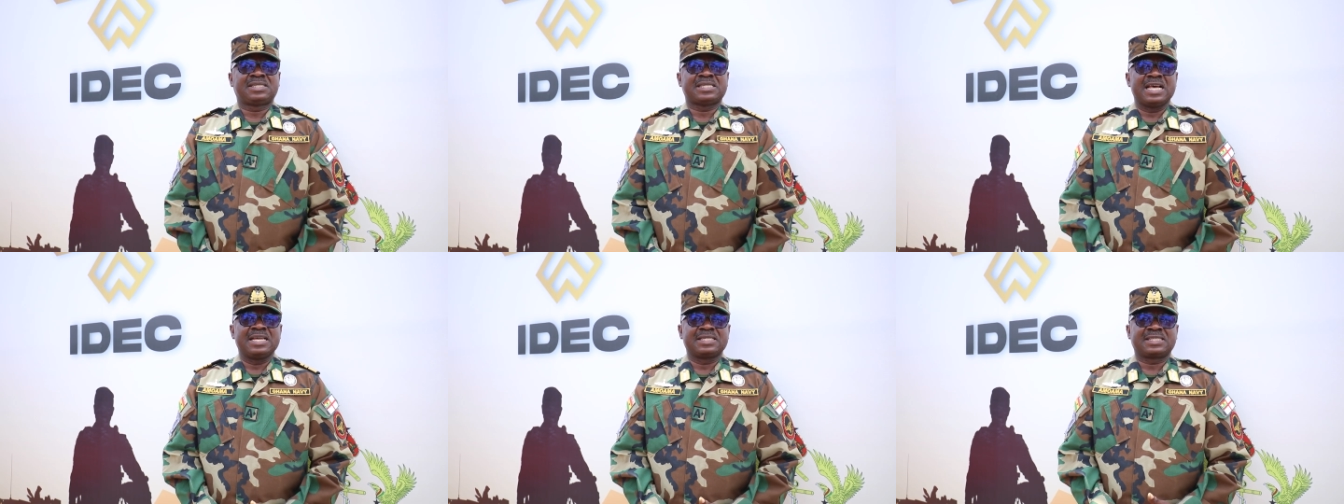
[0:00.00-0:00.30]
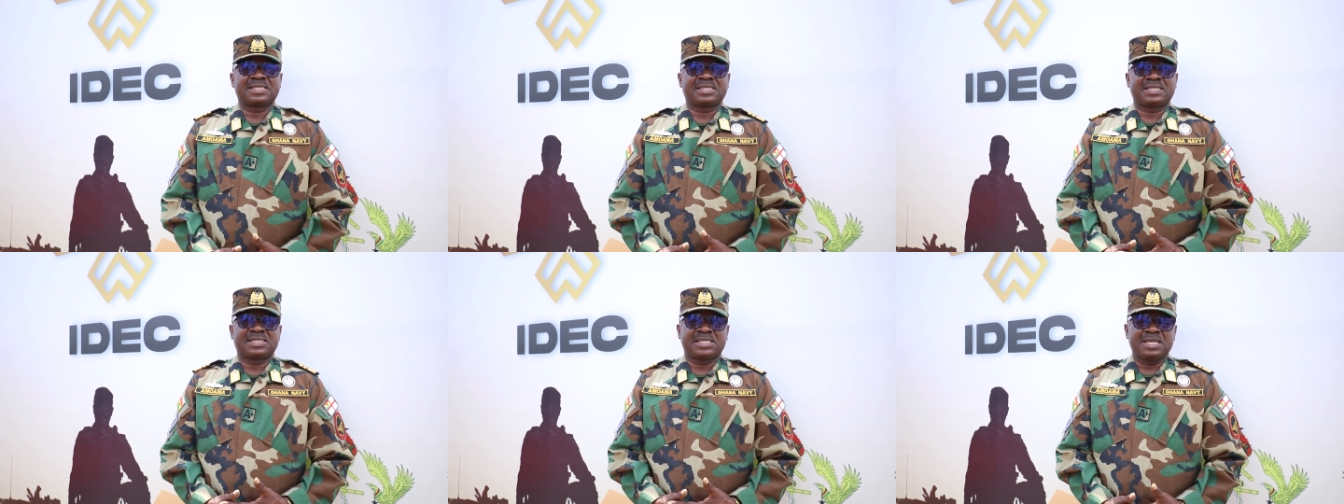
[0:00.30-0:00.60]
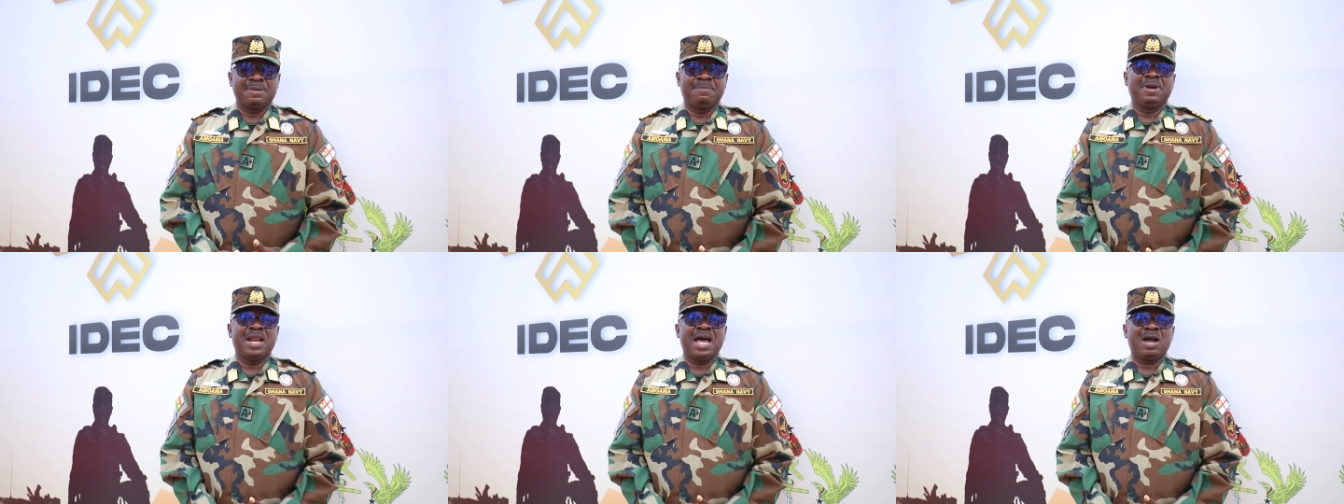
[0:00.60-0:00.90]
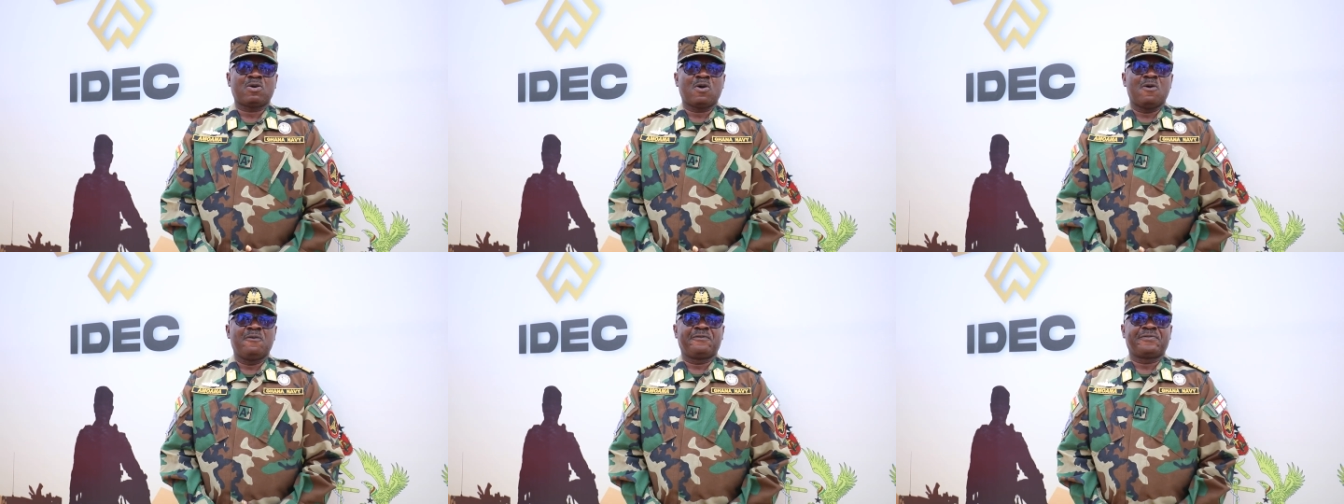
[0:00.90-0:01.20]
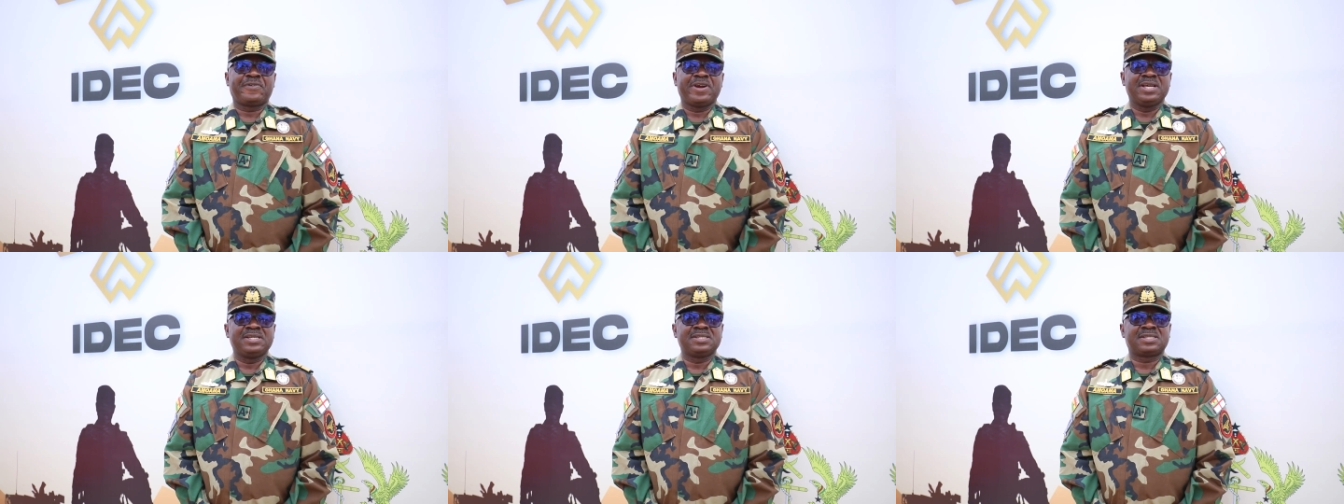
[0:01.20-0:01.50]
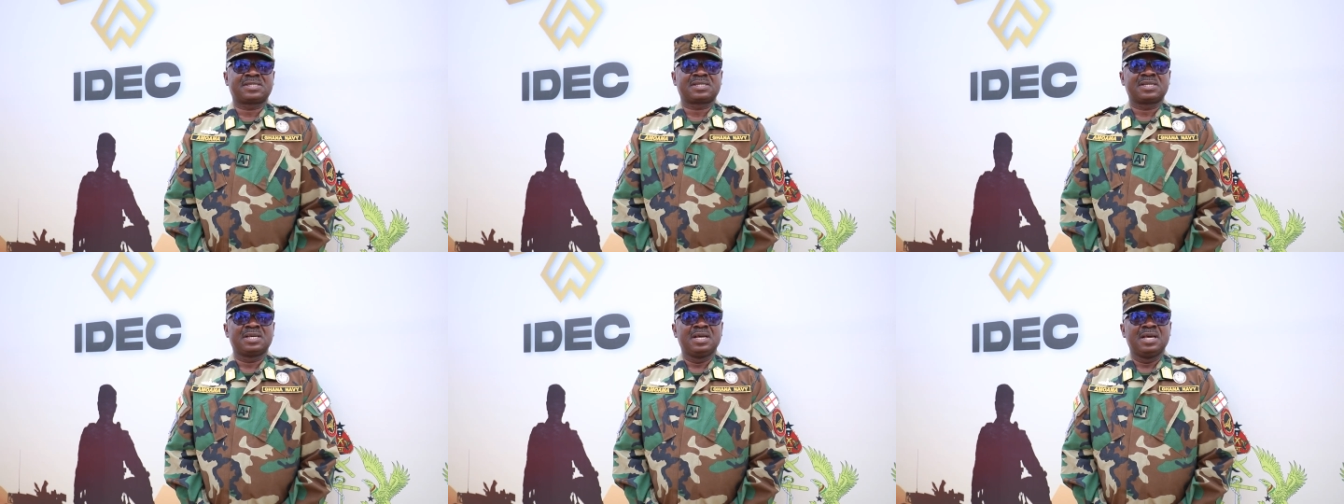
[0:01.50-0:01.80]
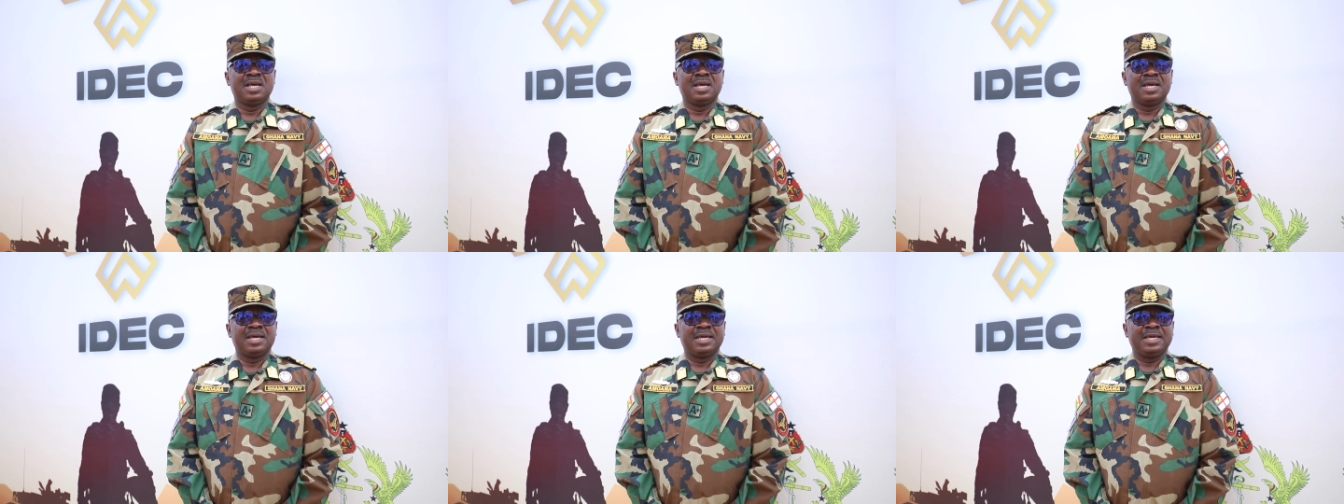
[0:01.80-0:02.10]
a similar conference
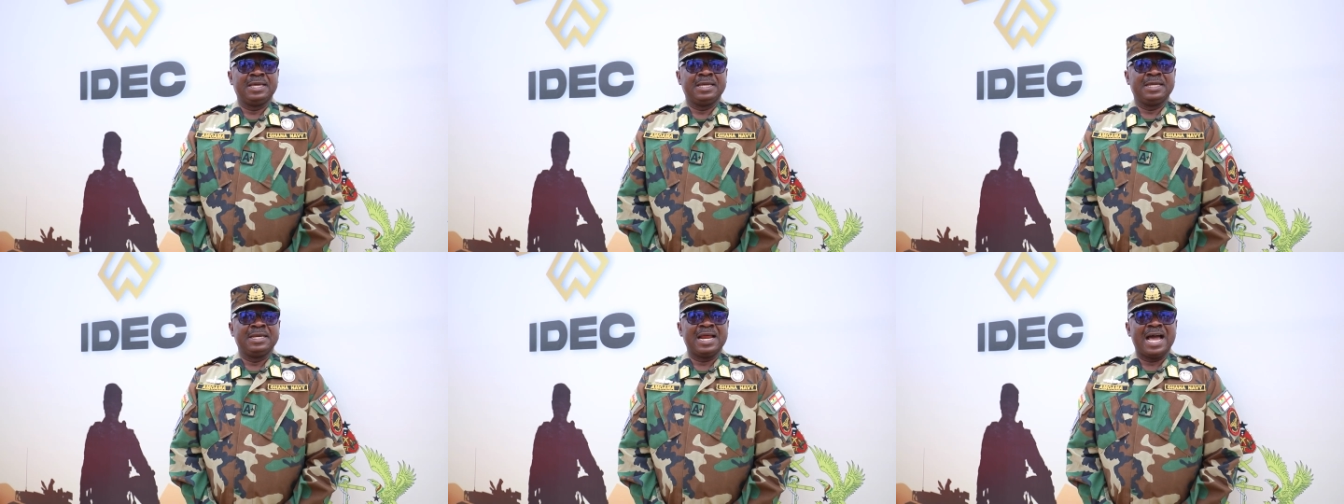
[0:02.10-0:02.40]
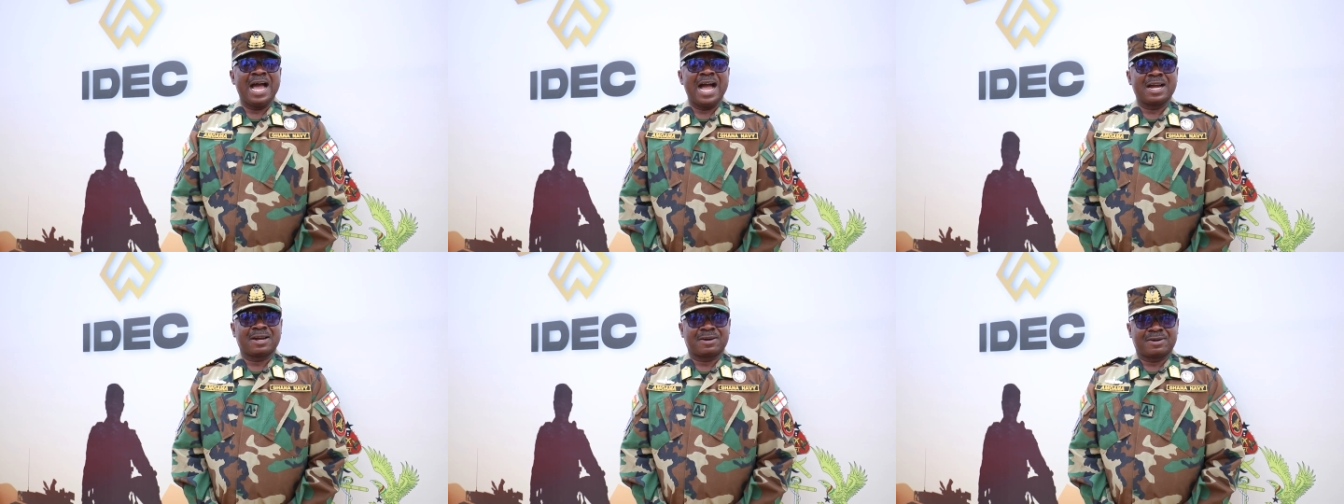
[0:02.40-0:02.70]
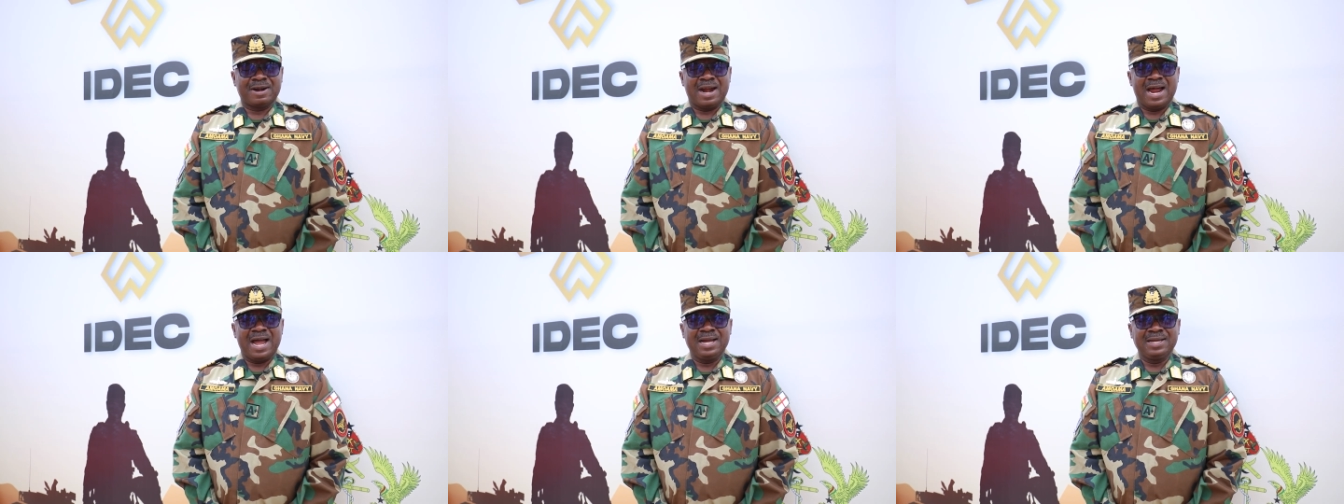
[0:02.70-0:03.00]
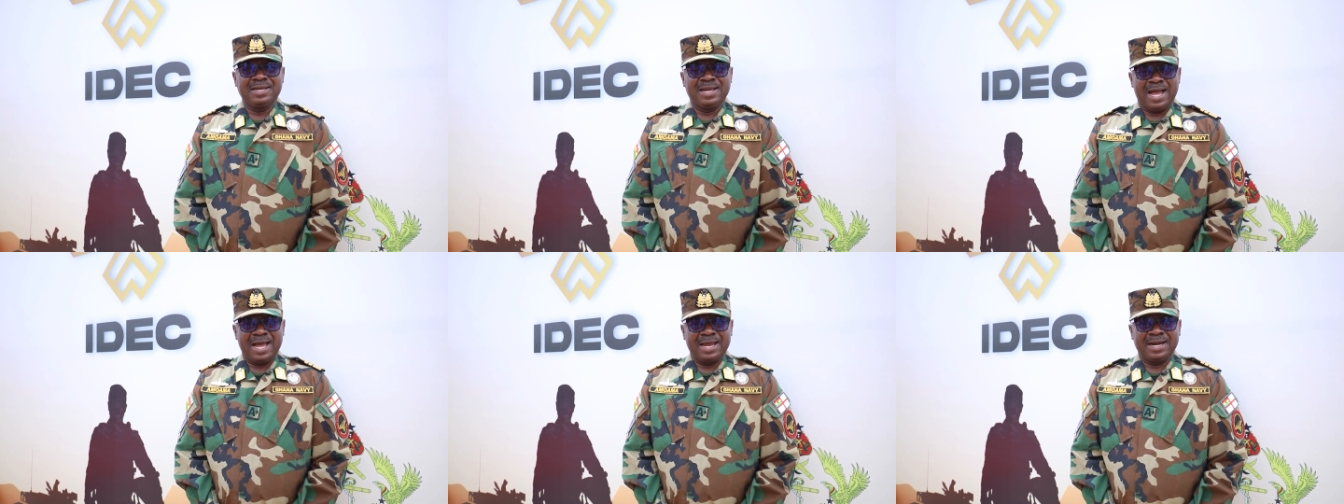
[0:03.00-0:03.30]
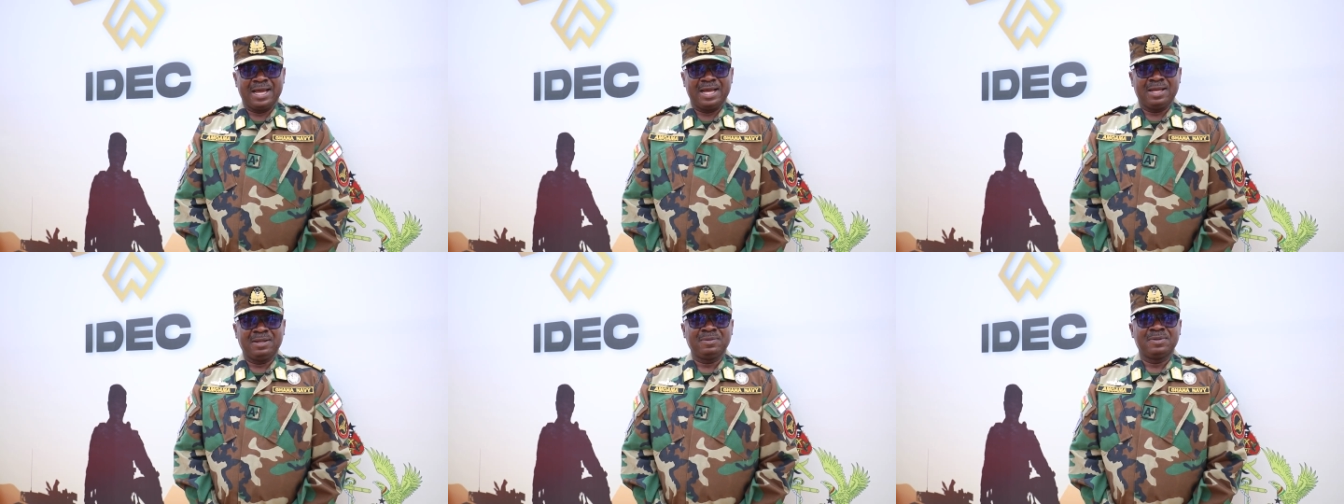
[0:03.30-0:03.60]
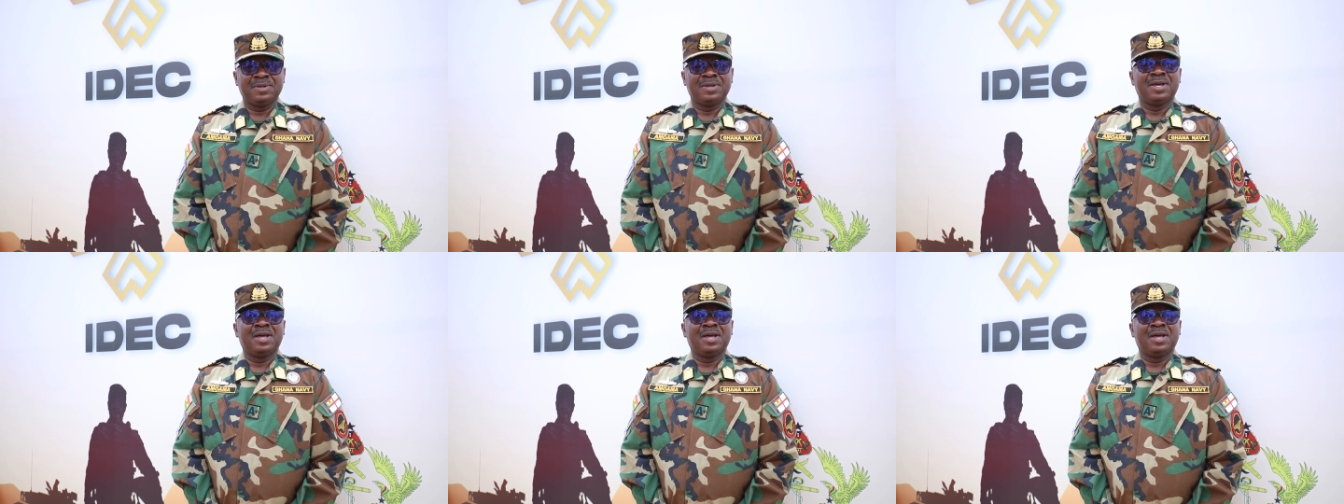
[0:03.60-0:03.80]
in Accra, Ghana,